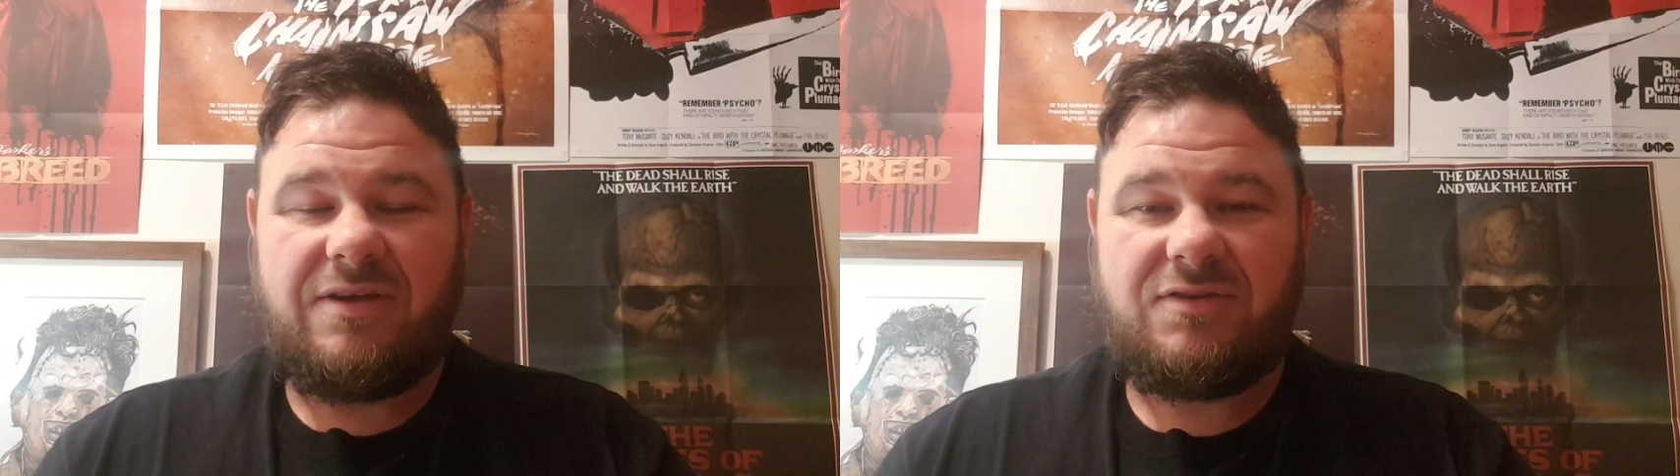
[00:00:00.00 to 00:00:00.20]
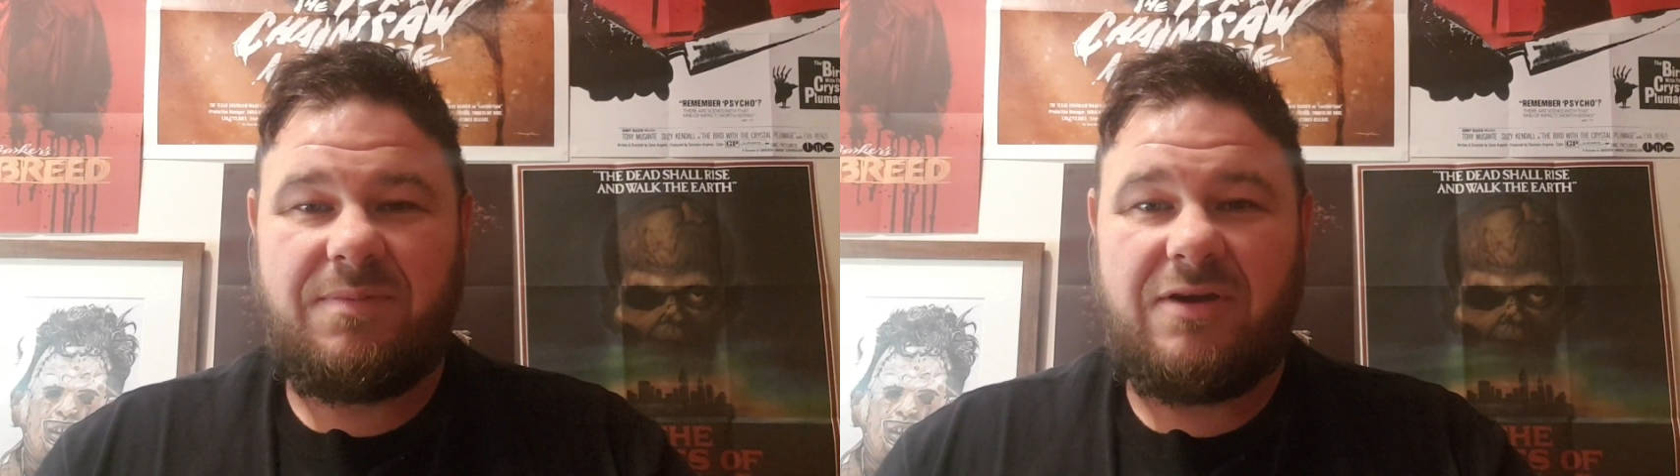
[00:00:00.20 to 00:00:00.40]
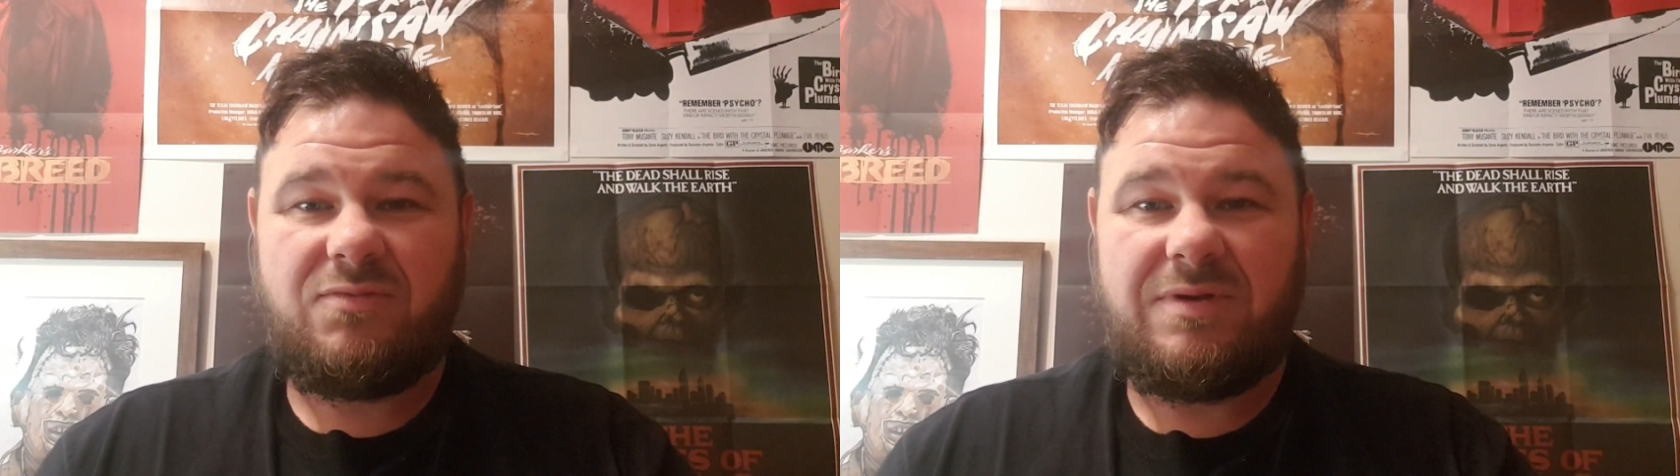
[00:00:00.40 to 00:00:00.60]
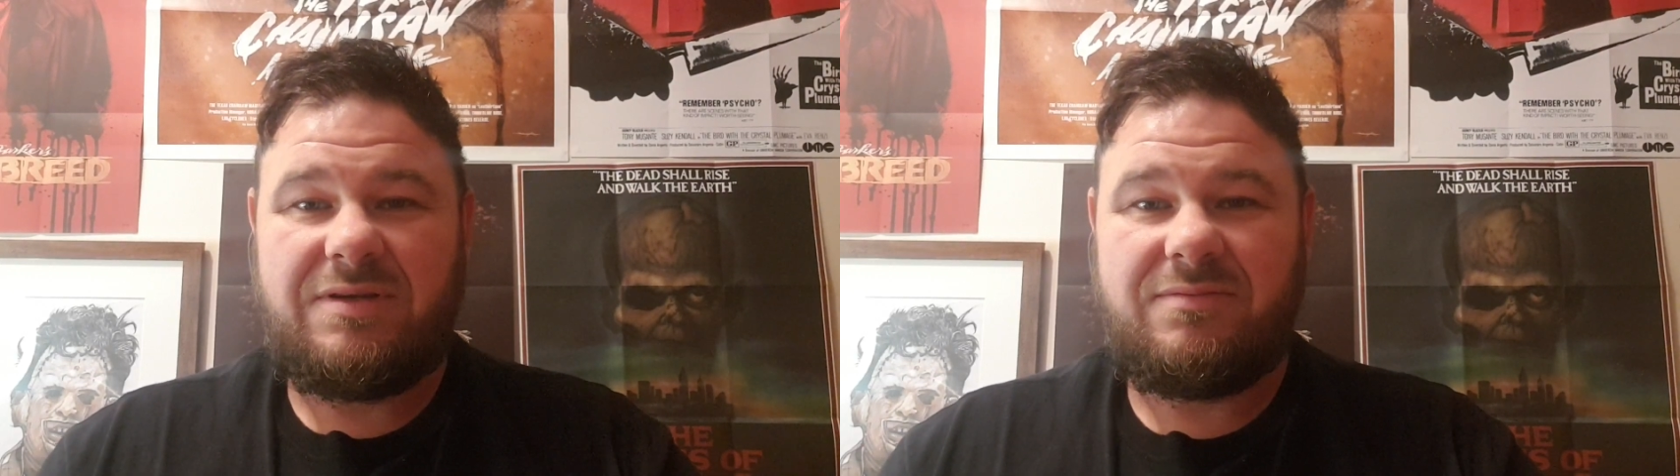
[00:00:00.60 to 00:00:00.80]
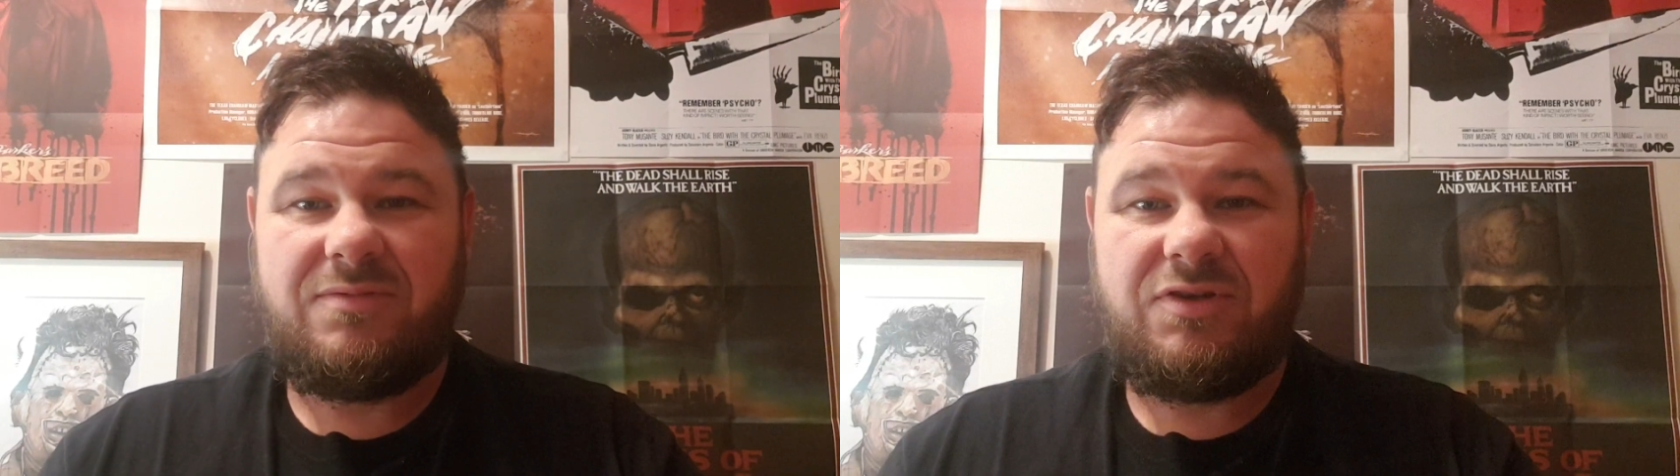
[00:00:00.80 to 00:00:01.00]
I suppose
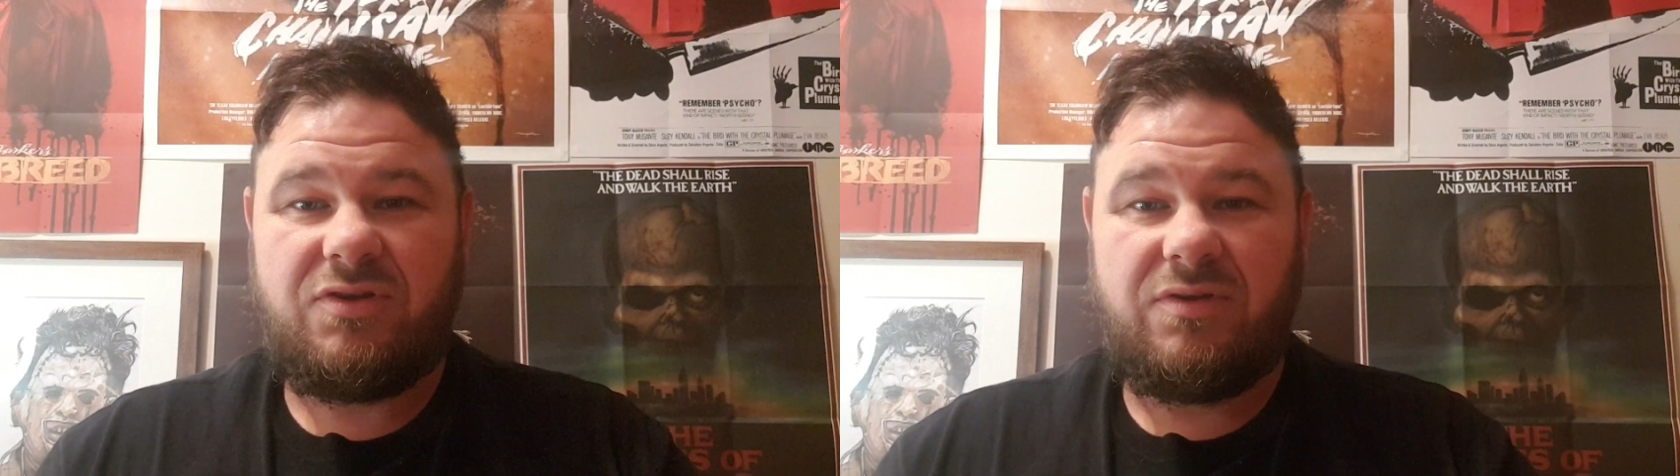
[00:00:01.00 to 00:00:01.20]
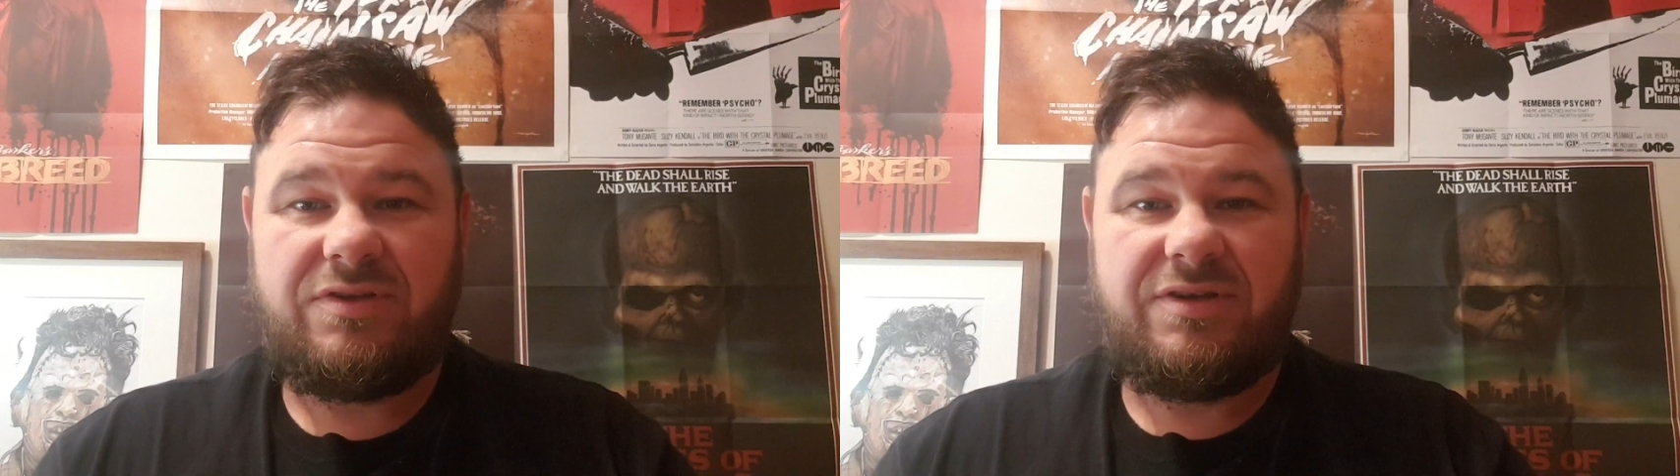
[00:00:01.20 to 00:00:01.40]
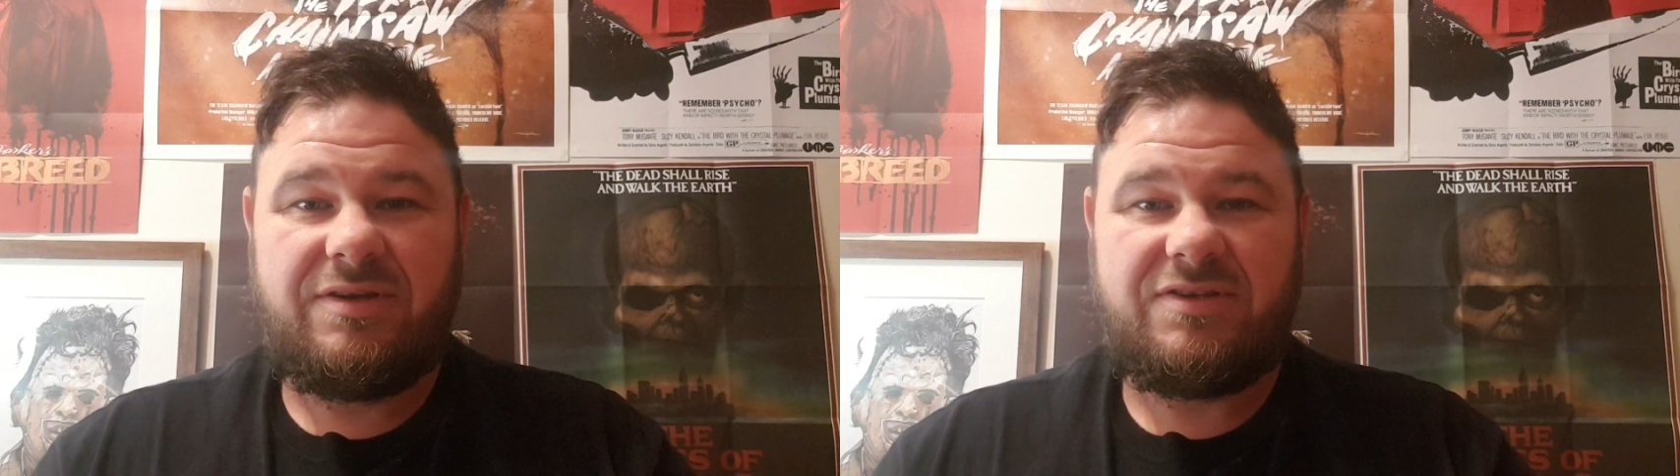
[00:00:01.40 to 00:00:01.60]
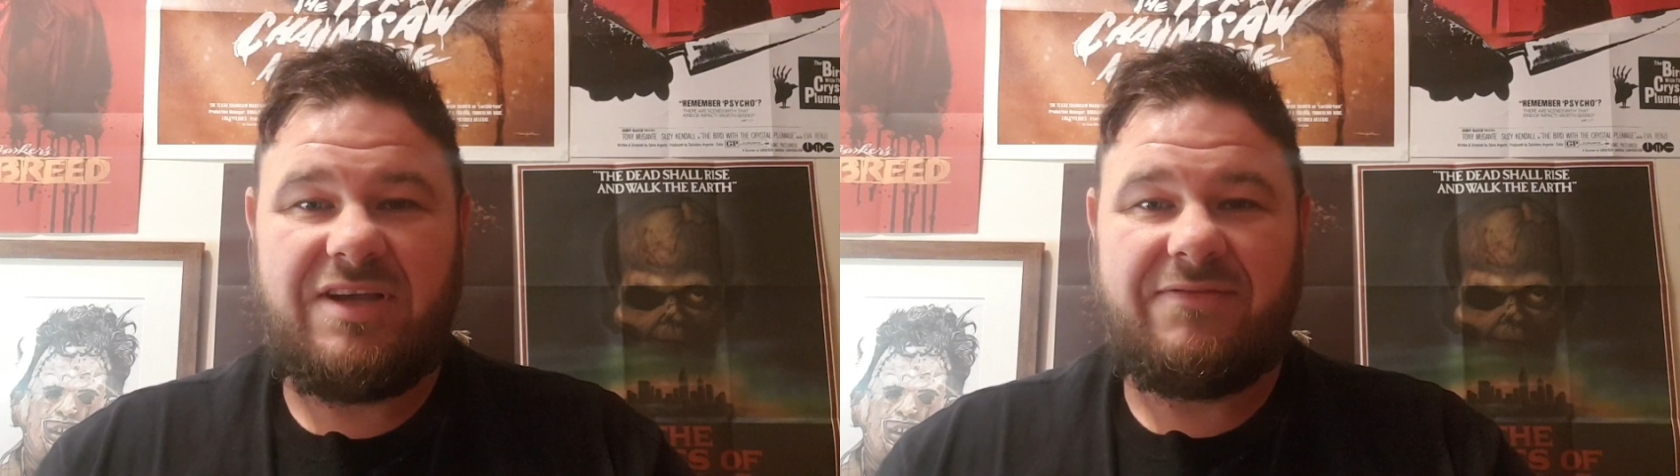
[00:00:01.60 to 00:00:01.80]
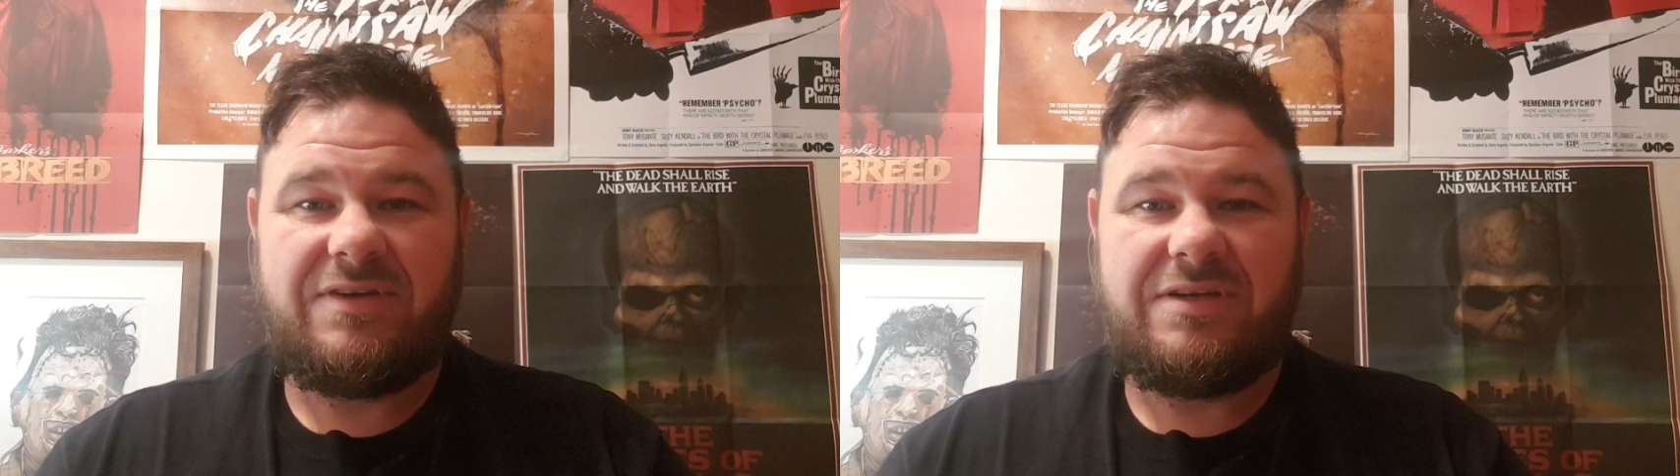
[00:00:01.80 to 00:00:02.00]
when you saw this in the
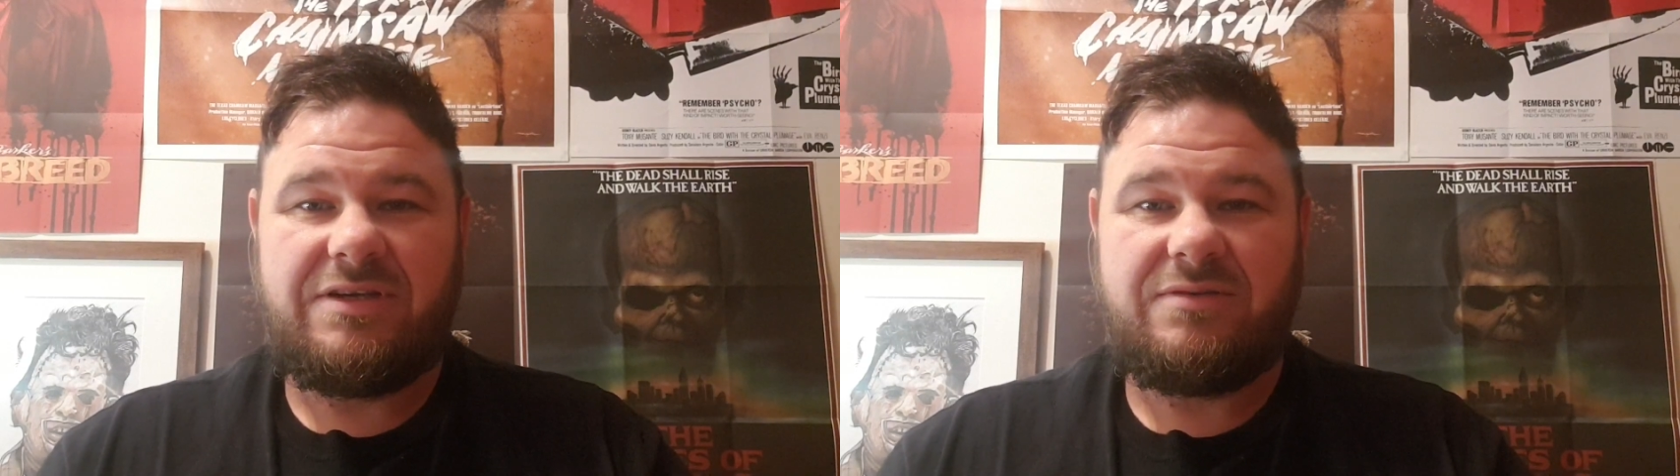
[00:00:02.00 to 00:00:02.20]
70s,